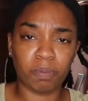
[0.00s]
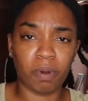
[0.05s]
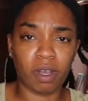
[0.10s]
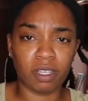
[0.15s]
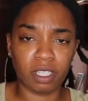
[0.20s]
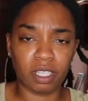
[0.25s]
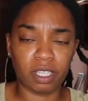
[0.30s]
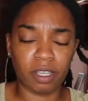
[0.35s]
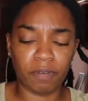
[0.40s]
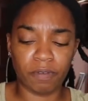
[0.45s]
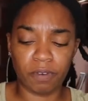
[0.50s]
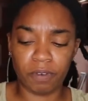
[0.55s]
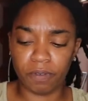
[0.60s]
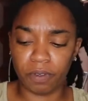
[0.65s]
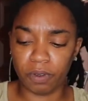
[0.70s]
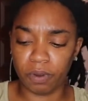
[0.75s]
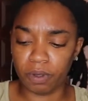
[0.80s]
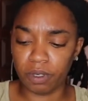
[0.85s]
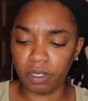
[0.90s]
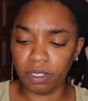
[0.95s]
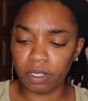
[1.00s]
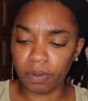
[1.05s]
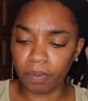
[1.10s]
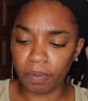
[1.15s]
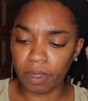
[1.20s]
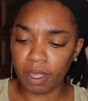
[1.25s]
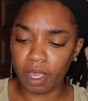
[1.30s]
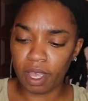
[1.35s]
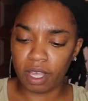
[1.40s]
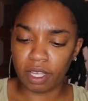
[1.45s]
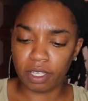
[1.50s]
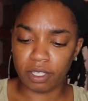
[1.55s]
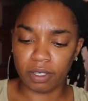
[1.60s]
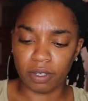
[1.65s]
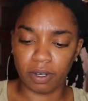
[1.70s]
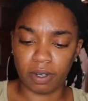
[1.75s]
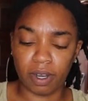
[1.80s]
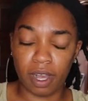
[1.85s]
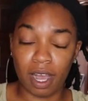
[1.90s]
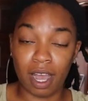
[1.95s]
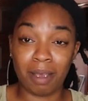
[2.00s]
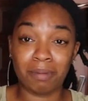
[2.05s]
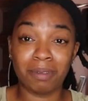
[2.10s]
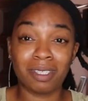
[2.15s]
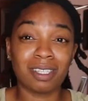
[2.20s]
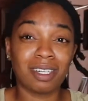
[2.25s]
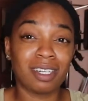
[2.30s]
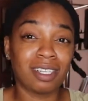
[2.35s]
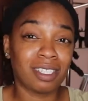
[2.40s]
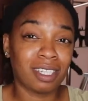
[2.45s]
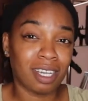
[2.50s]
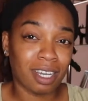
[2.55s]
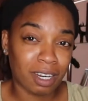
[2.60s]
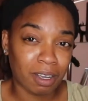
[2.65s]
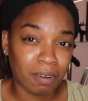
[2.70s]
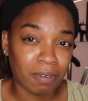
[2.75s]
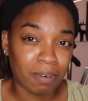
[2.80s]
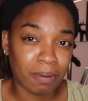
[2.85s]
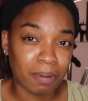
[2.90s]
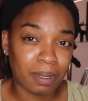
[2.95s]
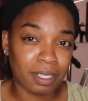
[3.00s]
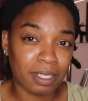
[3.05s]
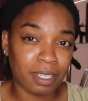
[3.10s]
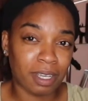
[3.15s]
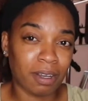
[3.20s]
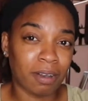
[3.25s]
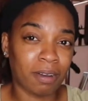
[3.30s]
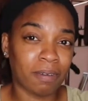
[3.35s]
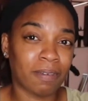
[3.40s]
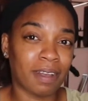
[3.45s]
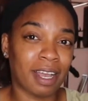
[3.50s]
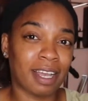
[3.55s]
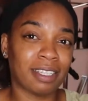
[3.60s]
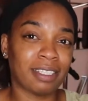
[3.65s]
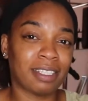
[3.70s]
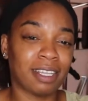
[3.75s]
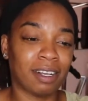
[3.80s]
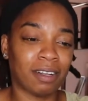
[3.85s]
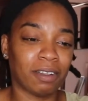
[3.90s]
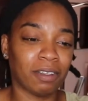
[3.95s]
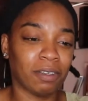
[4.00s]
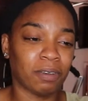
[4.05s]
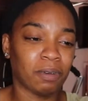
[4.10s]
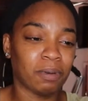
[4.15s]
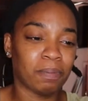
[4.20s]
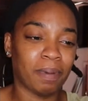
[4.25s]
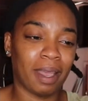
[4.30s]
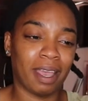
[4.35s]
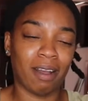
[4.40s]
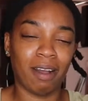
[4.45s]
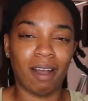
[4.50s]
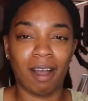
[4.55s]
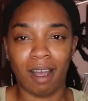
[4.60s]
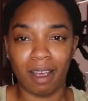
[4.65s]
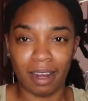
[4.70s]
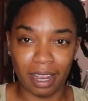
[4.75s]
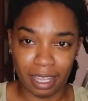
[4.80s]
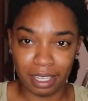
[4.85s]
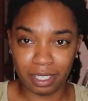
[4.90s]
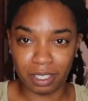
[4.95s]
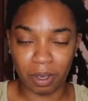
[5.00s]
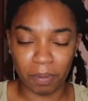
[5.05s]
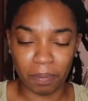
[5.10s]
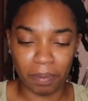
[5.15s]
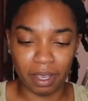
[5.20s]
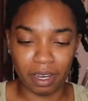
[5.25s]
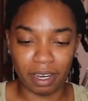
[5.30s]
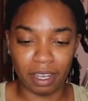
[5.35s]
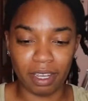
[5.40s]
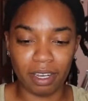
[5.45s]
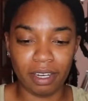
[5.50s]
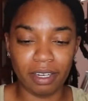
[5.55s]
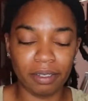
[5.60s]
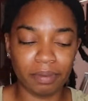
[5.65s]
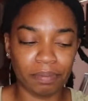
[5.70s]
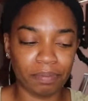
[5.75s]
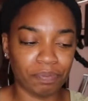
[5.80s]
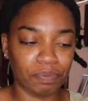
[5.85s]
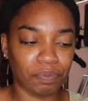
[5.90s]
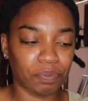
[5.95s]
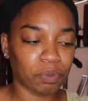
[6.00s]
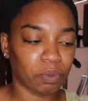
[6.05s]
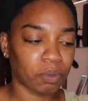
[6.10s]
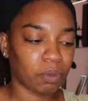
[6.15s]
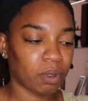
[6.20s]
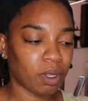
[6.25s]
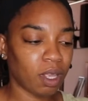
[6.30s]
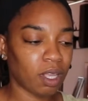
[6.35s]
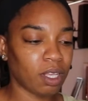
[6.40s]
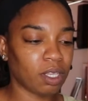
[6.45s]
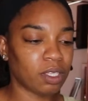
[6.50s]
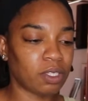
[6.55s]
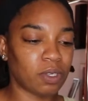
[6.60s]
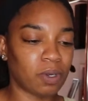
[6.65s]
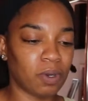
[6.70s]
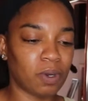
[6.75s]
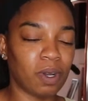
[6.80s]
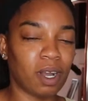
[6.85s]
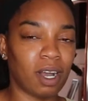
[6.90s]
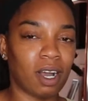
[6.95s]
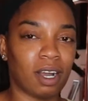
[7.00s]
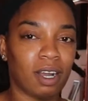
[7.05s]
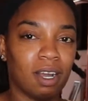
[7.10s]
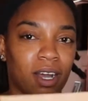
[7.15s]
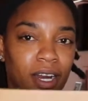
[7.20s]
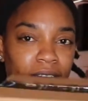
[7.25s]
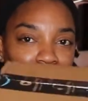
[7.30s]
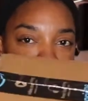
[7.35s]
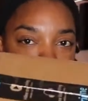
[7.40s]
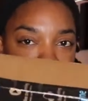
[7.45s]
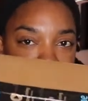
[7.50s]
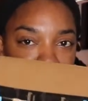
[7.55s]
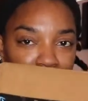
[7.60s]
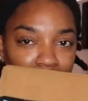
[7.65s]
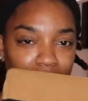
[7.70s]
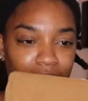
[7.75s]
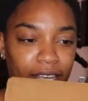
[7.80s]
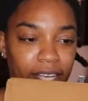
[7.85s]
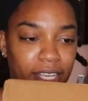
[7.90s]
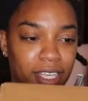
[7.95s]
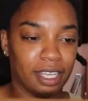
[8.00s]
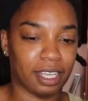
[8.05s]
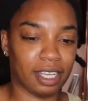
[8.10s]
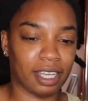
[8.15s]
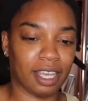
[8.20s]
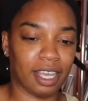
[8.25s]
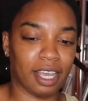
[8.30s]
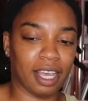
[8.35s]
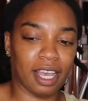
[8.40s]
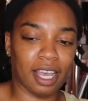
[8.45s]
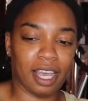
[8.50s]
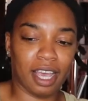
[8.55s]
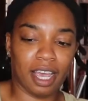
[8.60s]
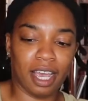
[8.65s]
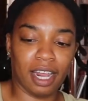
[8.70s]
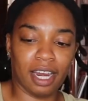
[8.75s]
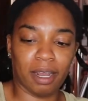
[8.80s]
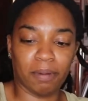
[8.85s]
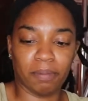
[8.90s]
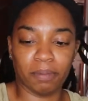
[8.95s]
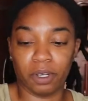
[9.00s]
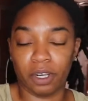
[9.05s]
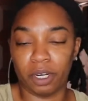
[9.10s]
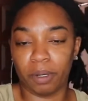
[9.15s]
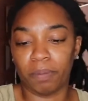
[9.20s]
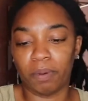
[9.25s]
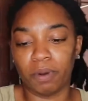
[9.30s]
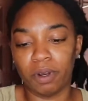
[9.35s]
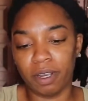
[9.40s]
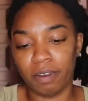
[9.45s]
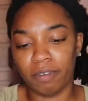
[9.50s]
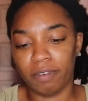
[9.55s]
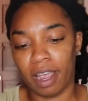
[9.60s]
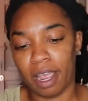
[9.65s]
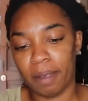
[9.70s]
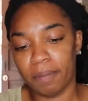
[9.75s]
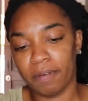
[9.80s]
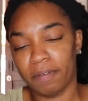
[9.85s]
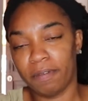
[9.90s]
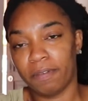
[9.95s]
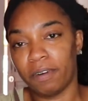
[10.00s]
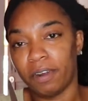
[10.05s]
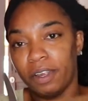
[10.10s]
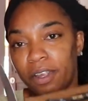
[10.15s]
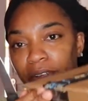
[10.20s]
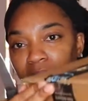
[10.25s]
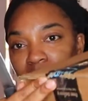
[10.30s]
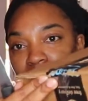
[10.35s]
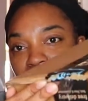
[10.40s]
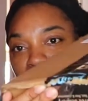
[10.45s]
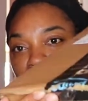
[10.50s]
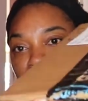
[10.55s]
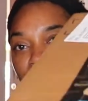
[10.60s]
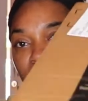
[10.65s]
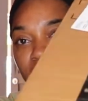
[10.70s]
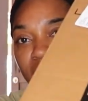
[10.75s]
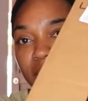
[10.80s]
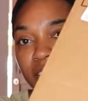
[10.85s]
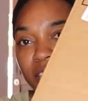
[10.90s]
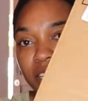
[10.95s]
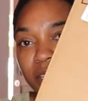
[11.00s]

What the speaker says: positive reviews. So I'm just going to check it out for myself and tell you my honest opinion. So I got it today. And I'm going to put it right before you. See?